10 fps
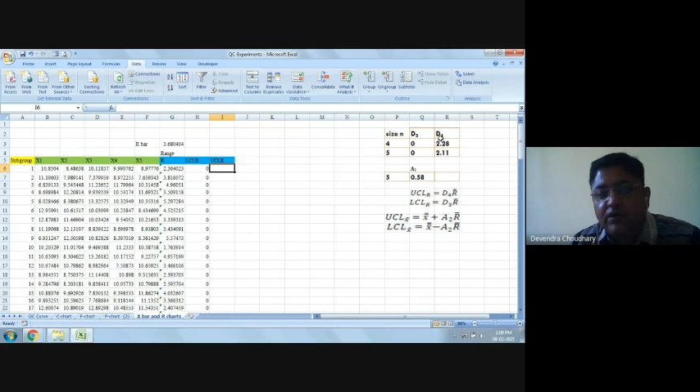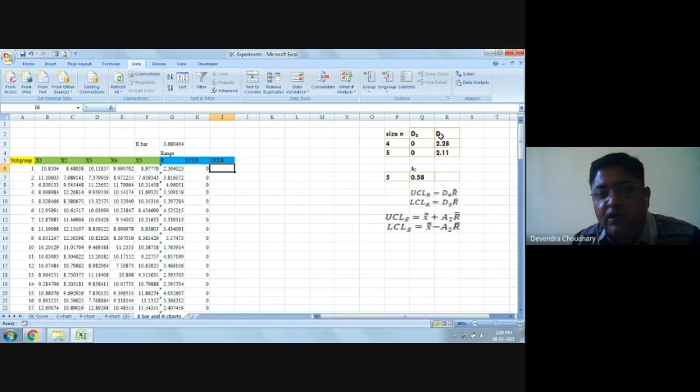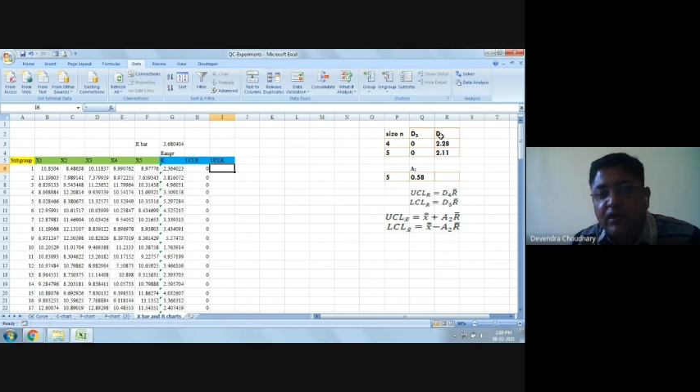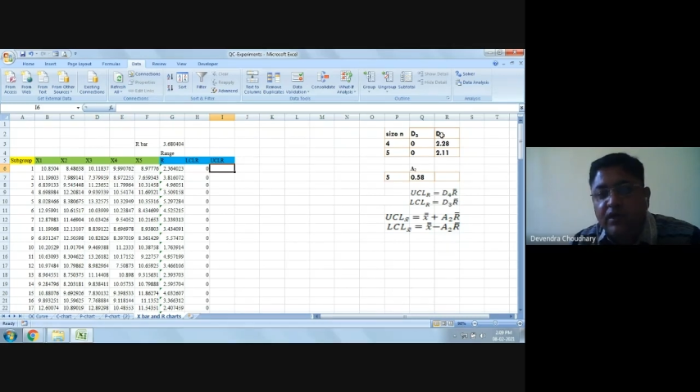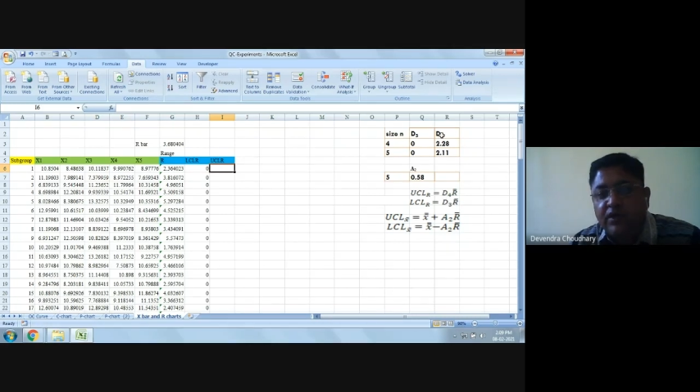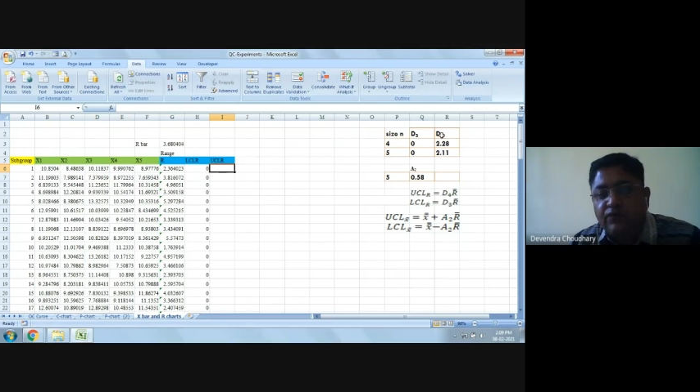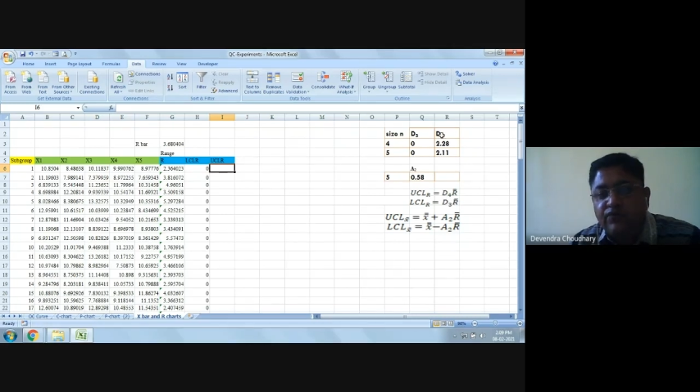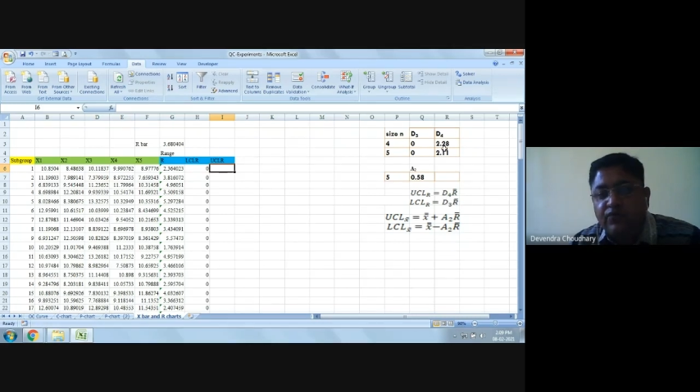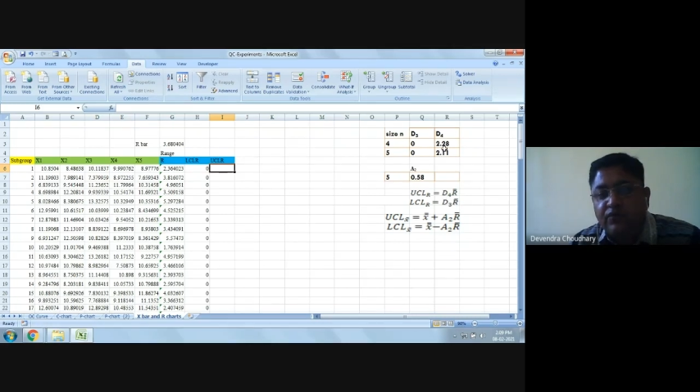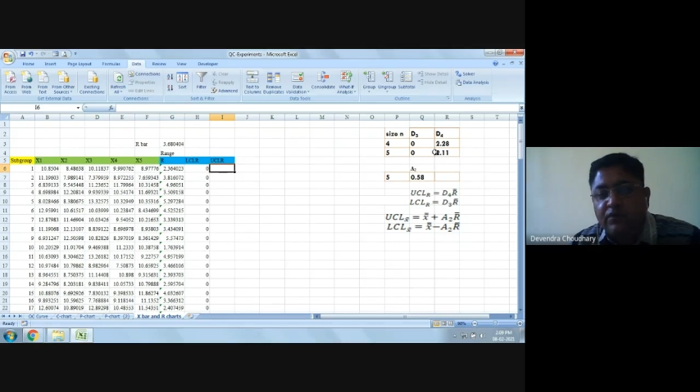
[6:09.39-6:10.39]
and
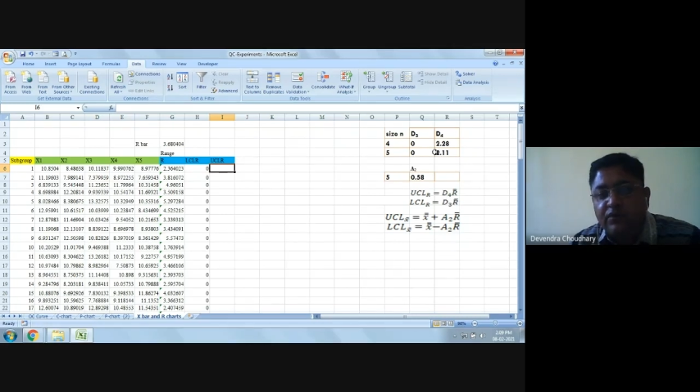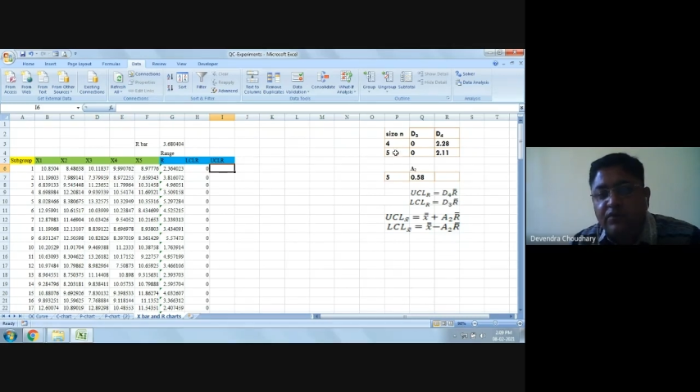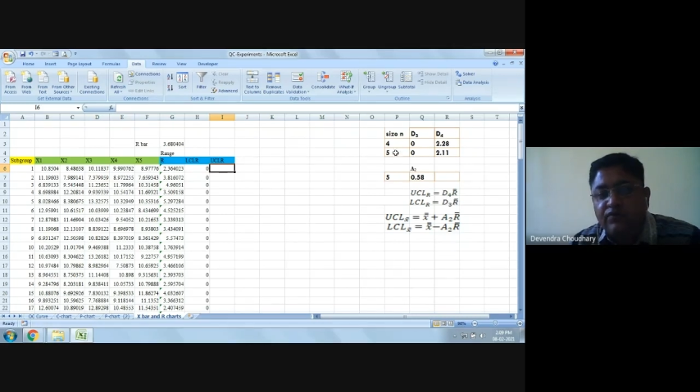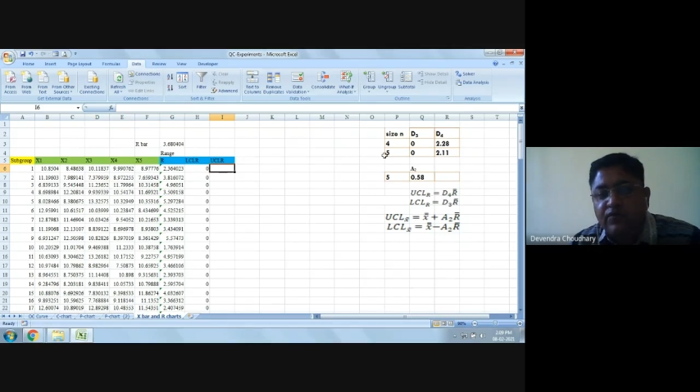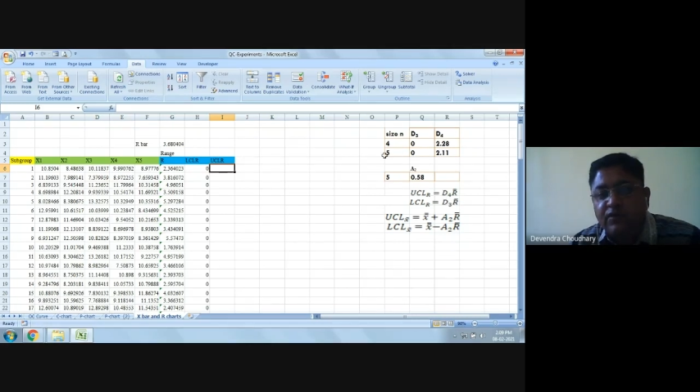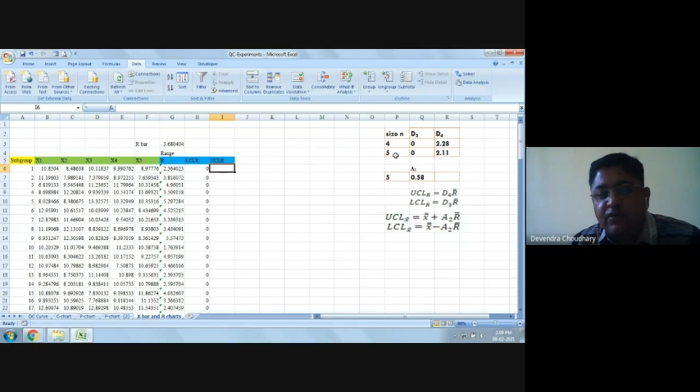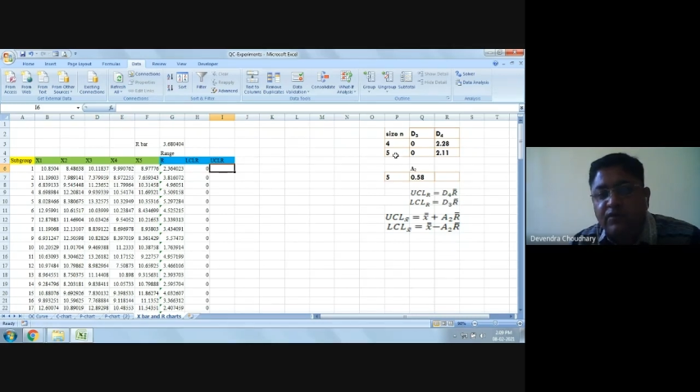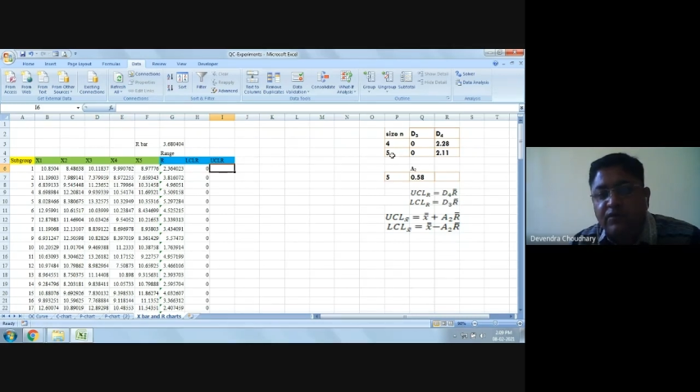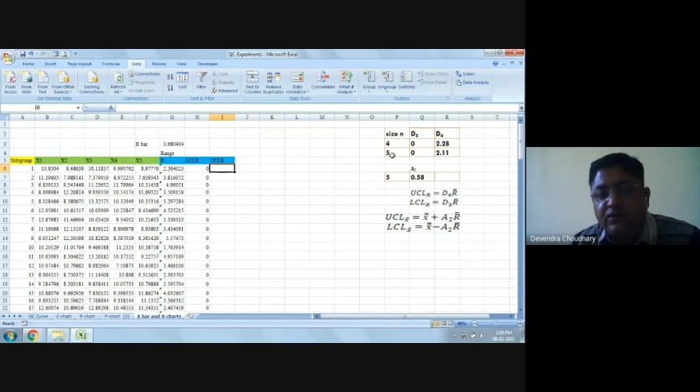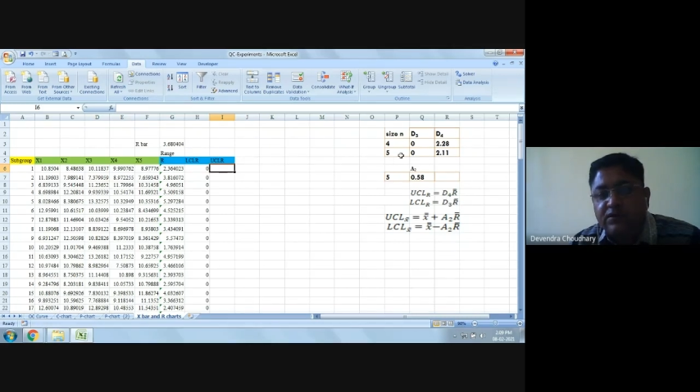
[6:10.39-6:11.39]
D4 for
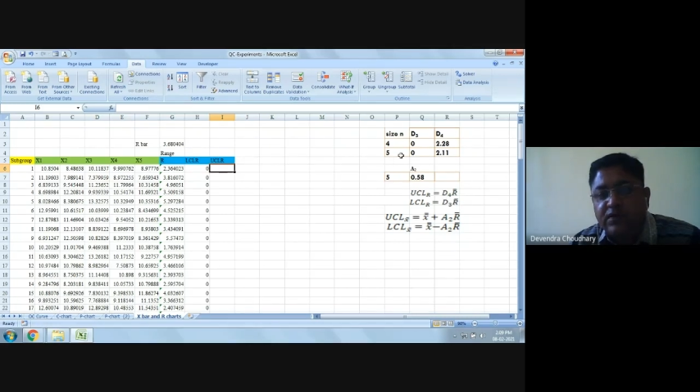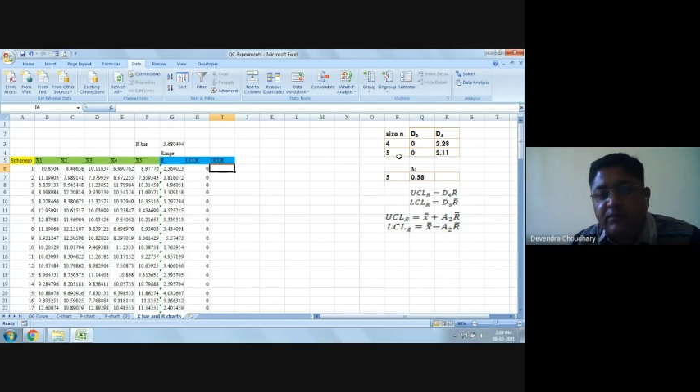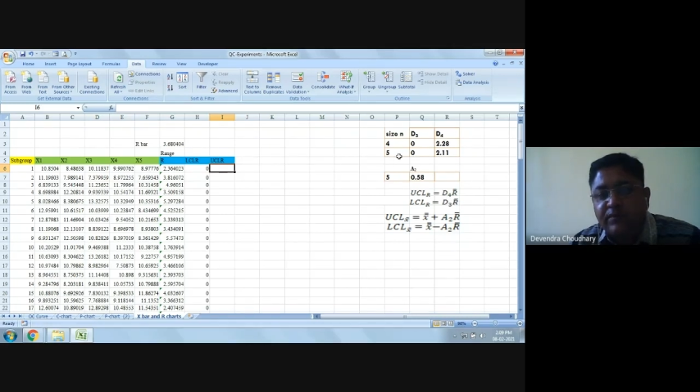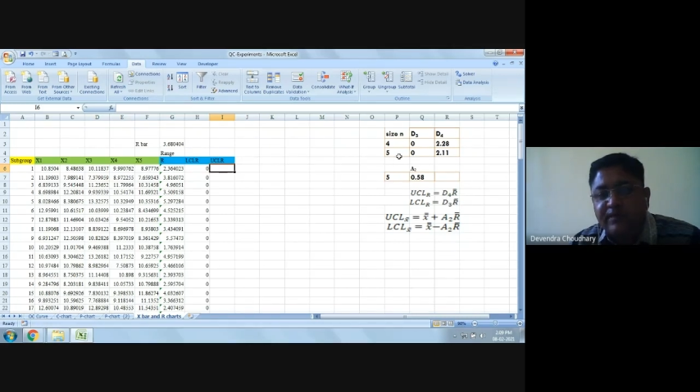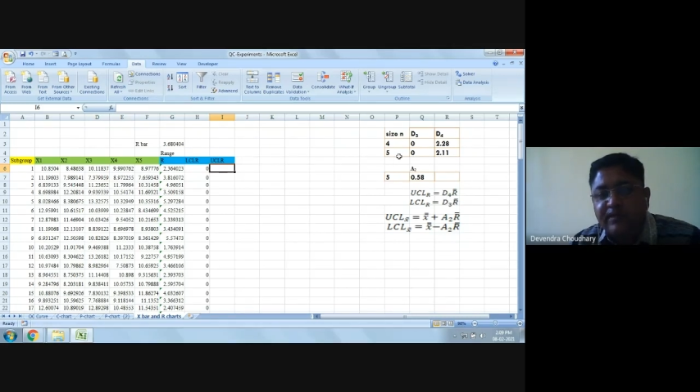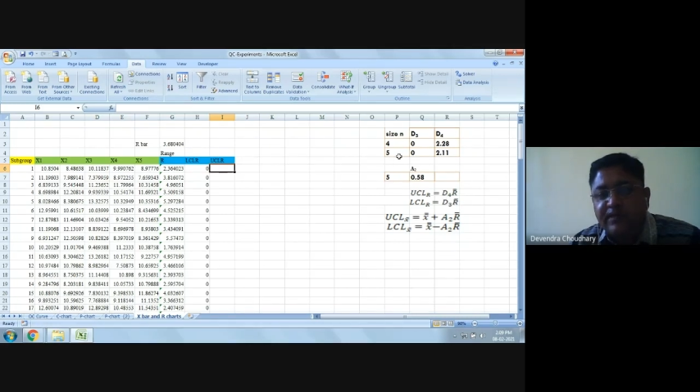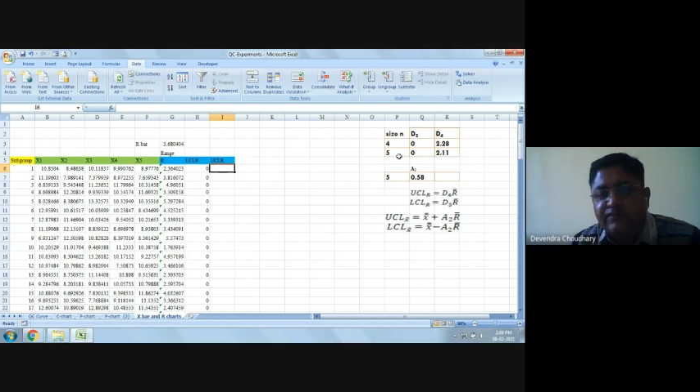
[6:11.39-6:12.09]
sample size